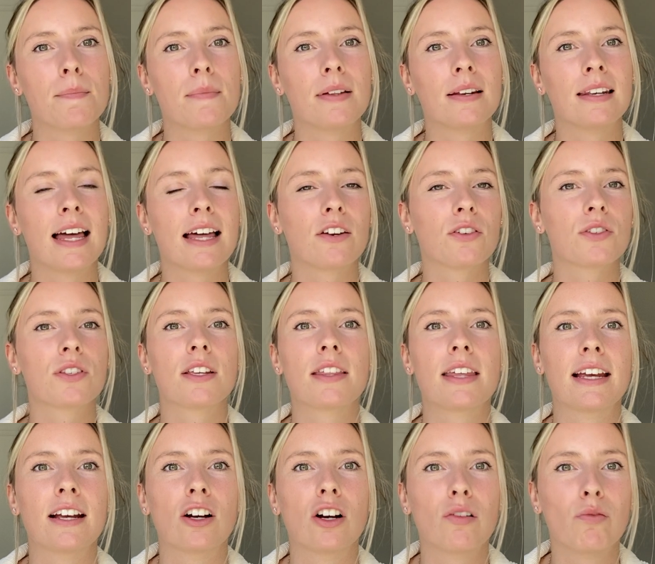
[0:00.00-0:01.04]
led us to
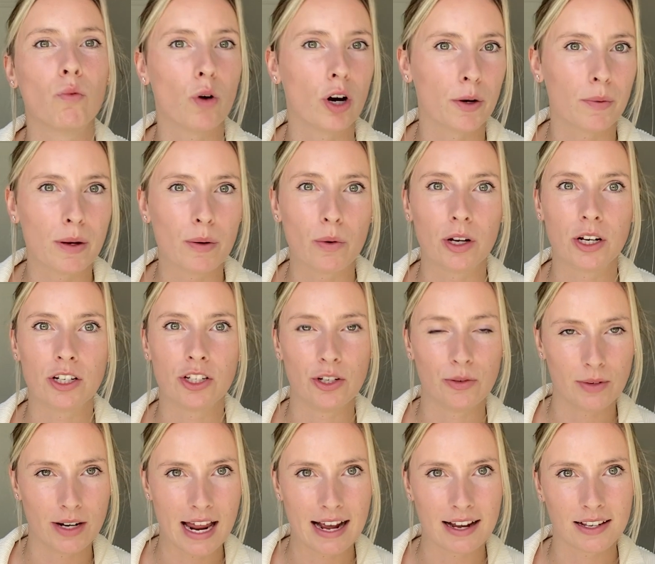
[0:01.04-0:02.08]
think of what we want to do
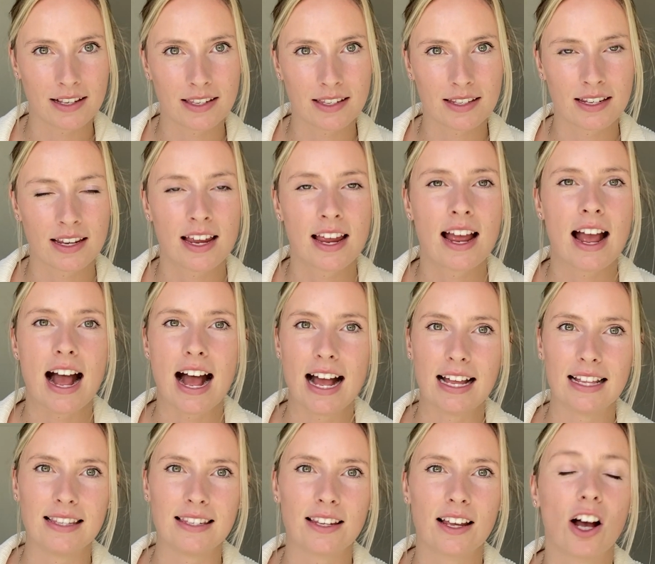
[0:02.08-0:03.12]
next.
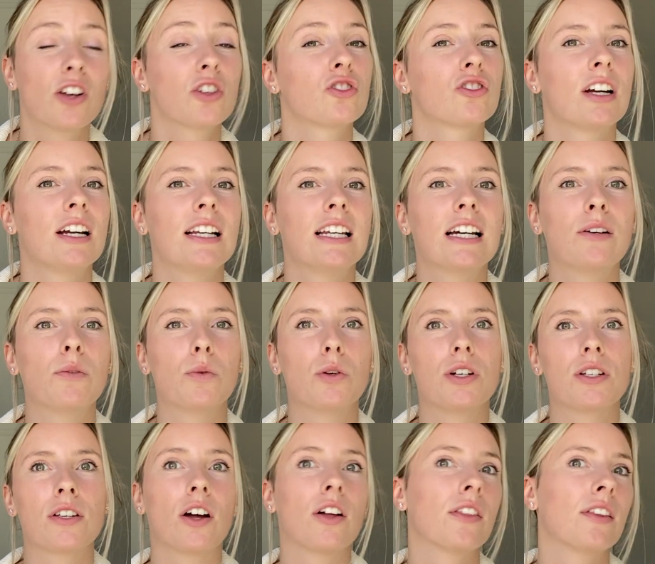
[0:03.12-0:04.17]
And Australia
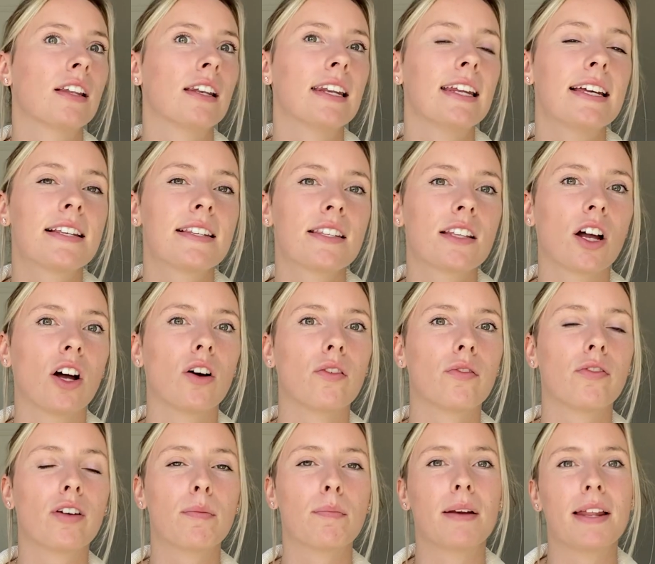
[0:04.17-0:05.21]
was on the list of
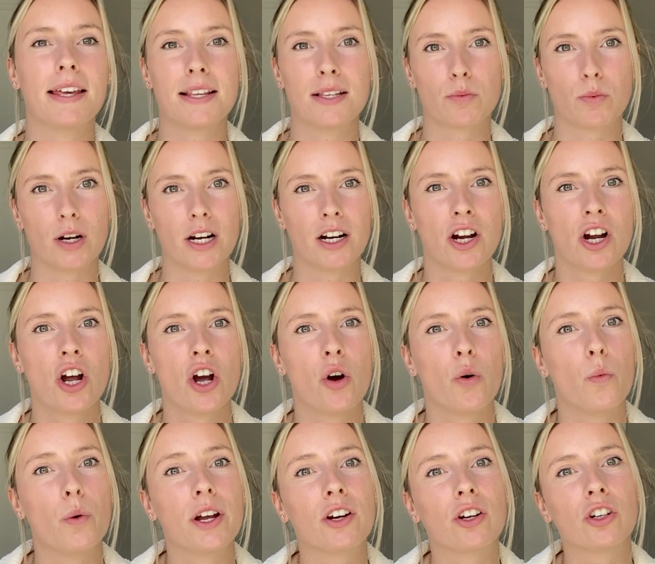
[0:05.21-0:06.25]
a place where
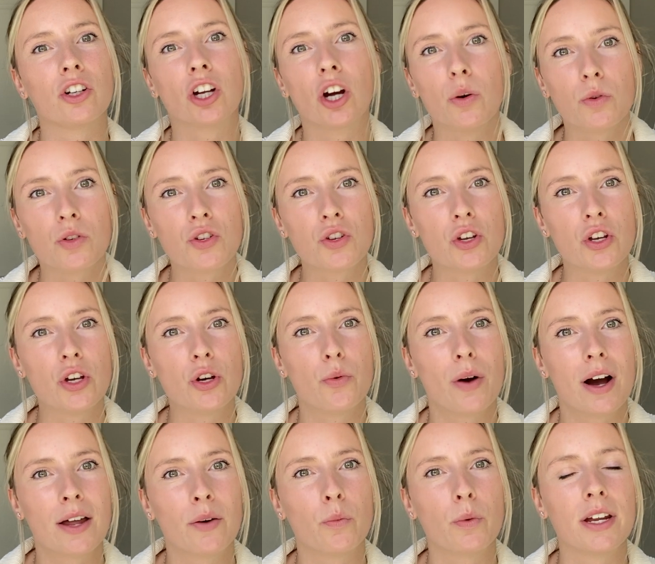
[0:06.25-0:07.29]
we could go to
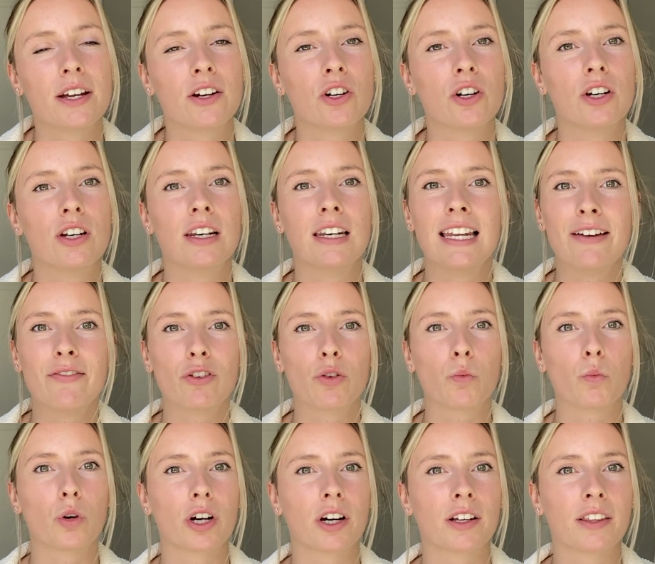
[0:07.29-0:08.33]
and we could live
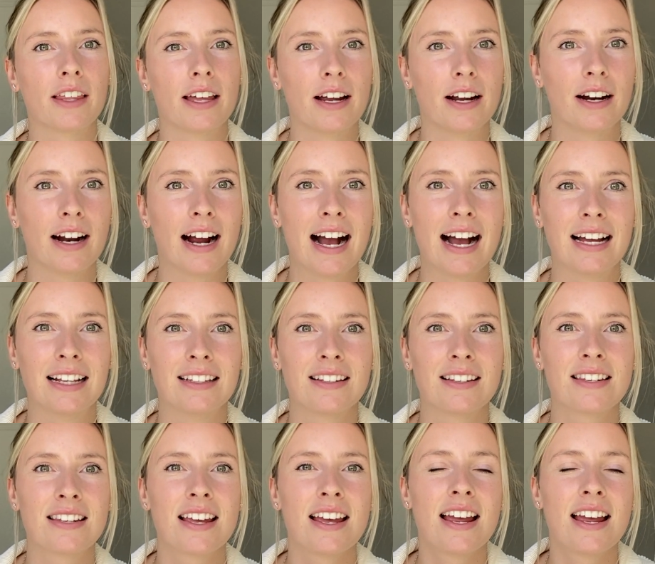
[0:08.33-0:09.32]
and work there and